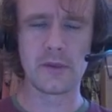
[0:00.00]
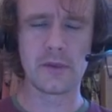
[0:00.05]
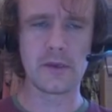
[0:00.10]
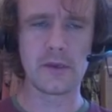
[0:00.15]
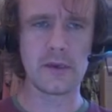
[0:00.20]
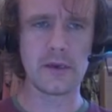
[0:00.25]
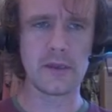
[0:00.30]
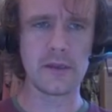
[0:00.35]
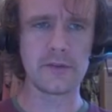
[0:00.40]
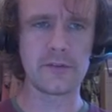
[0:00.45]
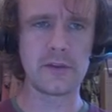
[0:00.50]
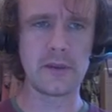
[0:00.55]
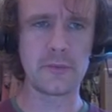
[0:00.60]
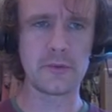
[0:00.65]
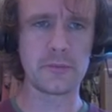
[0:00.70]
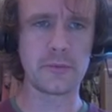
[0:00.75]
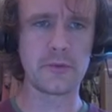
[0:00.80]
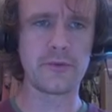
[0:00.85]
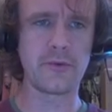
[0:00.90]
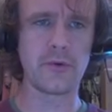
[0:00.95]
And same as
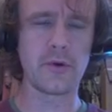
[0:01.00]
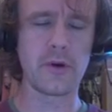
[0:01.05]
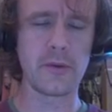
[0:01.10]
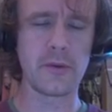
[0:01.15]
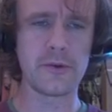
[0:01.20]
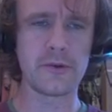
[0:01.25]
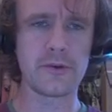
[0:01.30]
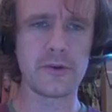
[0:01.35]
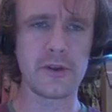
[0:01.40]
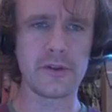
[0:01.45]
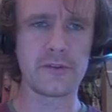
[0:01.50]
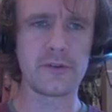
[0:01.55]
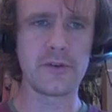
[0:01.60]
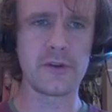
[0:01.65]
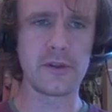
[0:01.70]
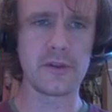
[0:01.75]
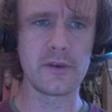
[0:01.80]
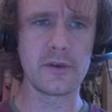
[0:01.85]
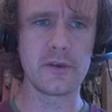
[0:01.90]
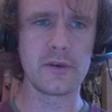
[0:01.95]
before, I'm interested
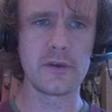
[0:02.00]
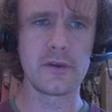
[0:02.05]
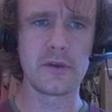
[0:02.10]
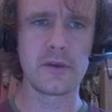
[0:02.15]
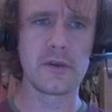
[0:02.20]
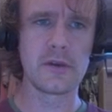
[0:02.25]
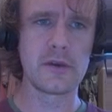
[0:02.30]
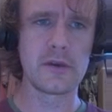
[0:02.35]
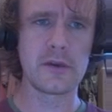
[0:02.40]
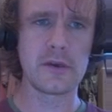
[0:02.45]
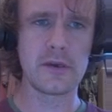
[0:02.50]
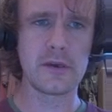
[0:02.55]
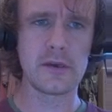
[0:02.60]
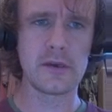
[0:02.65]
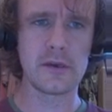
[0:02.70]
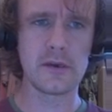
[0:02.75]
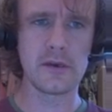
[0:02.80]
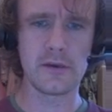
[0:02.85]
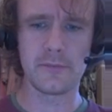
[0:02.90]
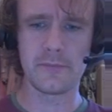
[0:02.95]
in
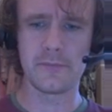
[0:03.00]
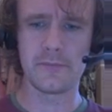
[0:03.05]
the